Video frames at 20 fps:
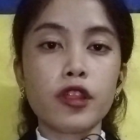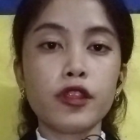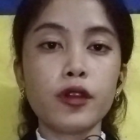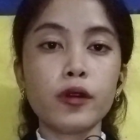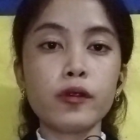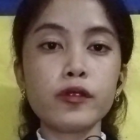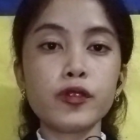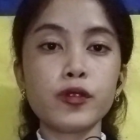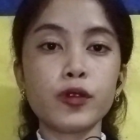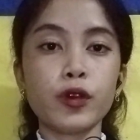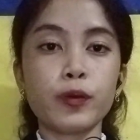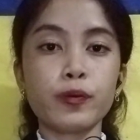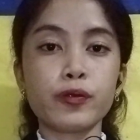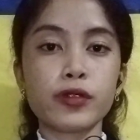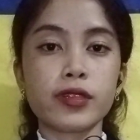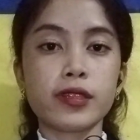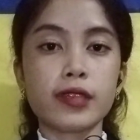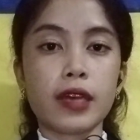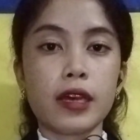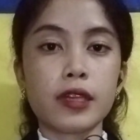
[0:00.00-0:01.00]
Those who
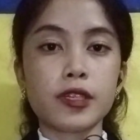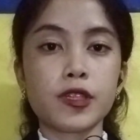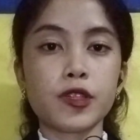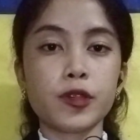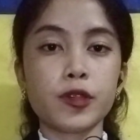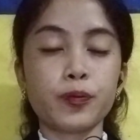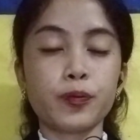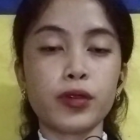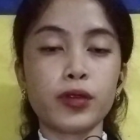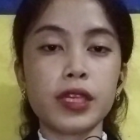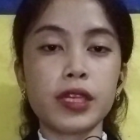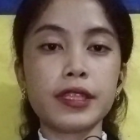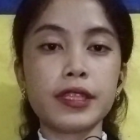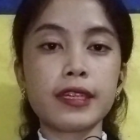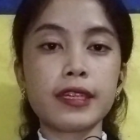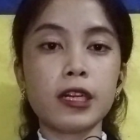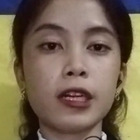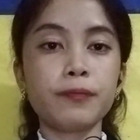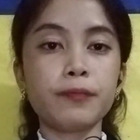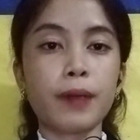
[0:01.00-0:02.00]
possess
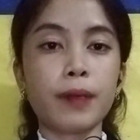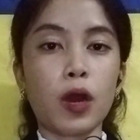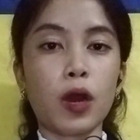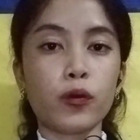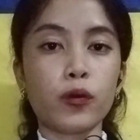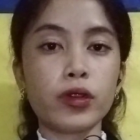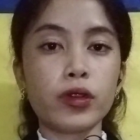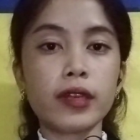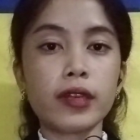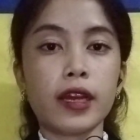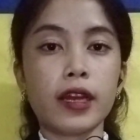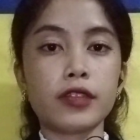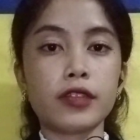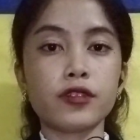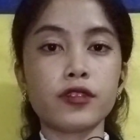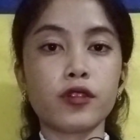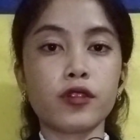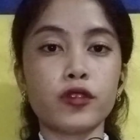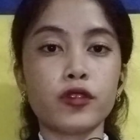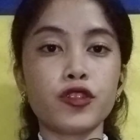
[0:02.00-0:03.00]
political power
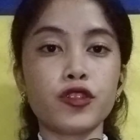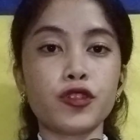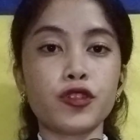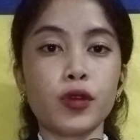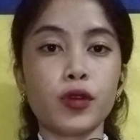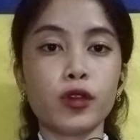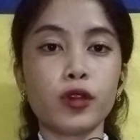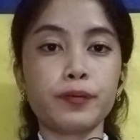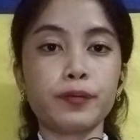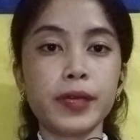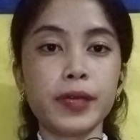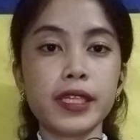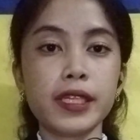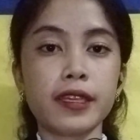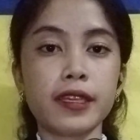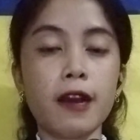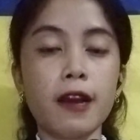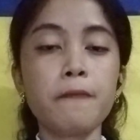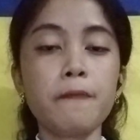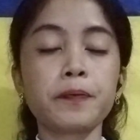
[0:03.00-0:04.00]
and control
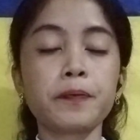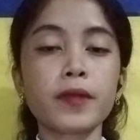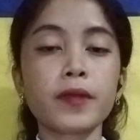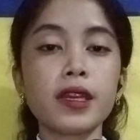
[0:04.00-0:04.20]
media